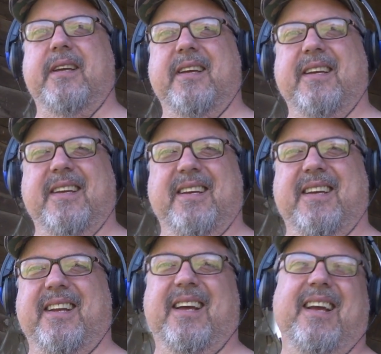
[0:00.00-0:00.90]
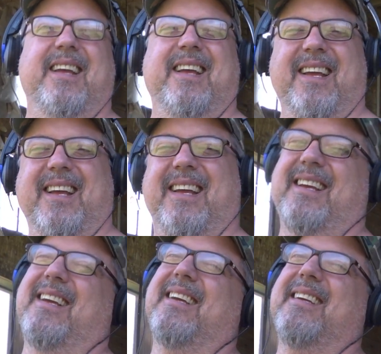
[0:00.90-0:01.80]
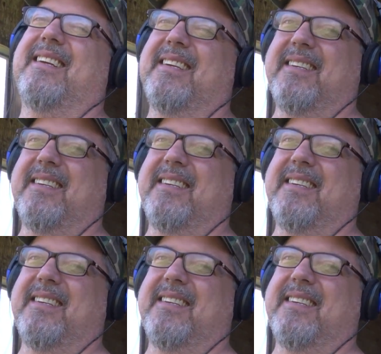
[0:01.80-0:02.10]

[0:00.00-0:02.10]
I, I haven't heard the name yet. Oh, okay.